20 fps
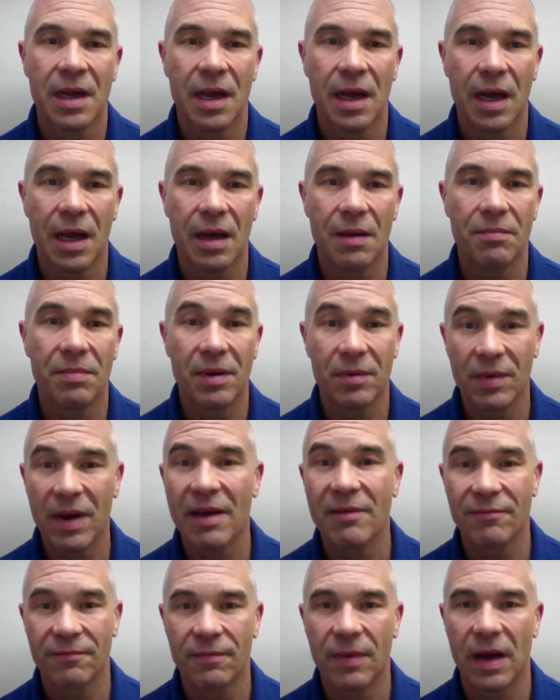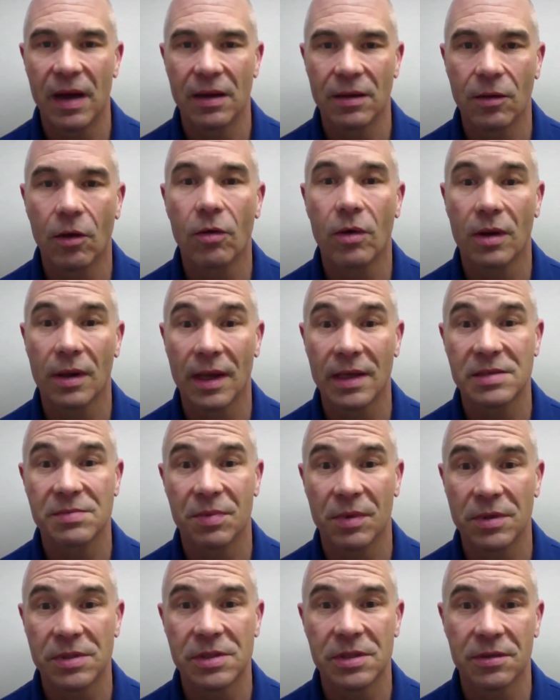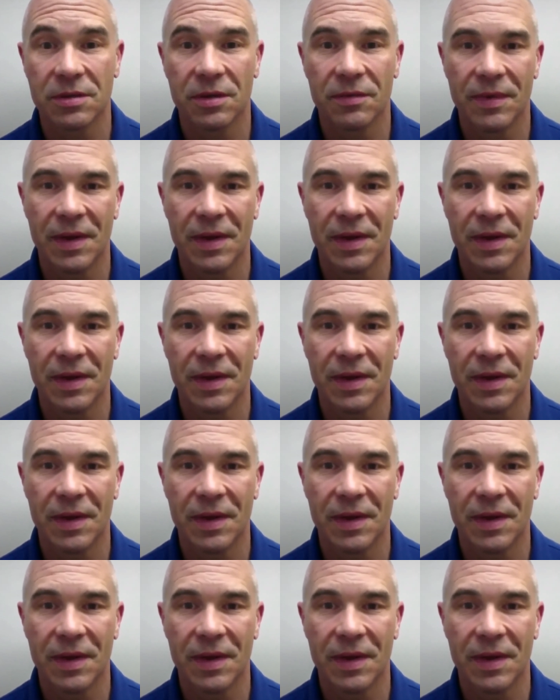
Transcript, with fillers: But we have a local expert too that